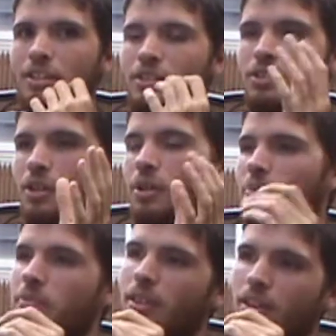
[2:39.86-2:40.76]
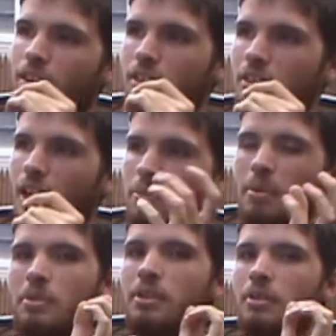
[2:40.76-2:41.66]
So, I
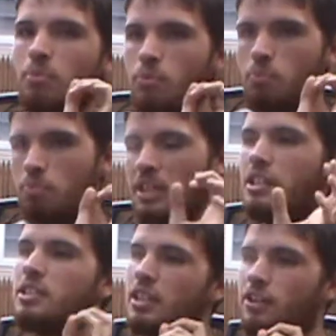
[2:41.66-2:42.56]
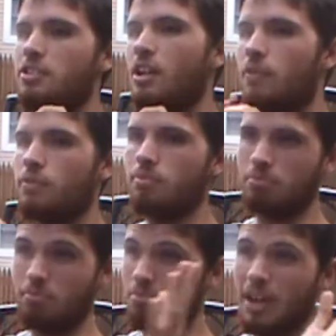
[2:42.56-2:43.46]
remember the biggest airsoft
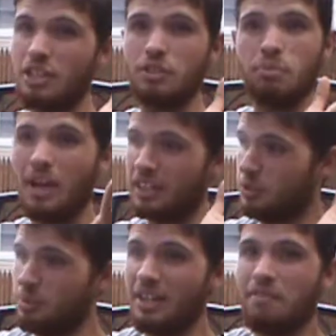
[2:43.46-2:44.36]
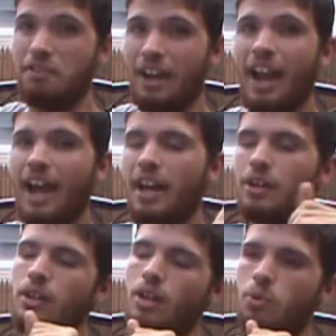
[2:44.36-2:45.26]
match actually we ever had
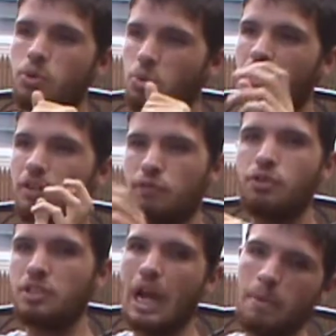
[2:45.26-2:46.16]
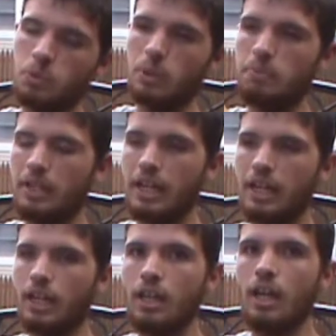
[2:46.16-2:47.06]
was one of the first times we
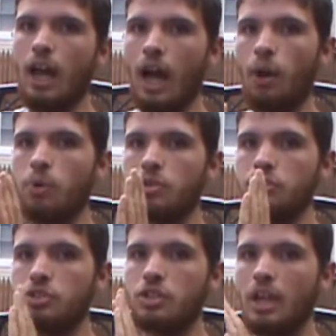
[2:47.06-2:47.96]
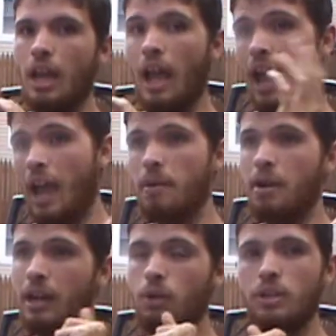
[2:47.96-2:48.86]
played. I was at
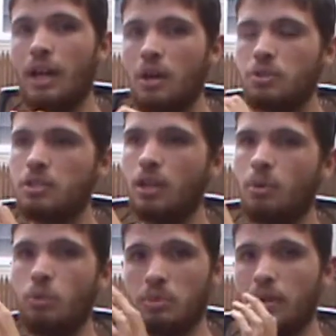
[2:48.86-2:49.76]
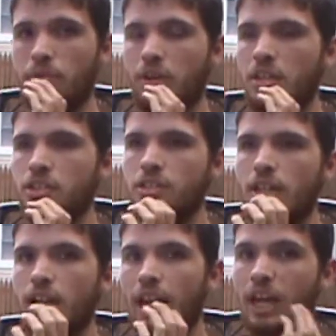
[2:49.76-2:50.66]
my old house with my friends,
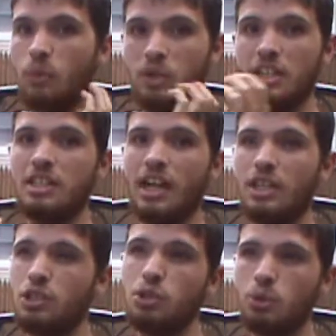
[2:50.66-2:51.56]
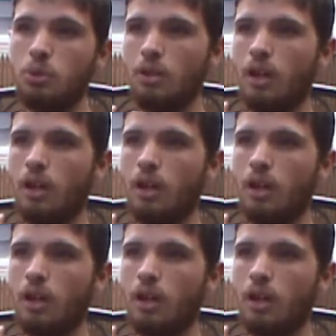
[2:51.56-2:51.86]
and we decided to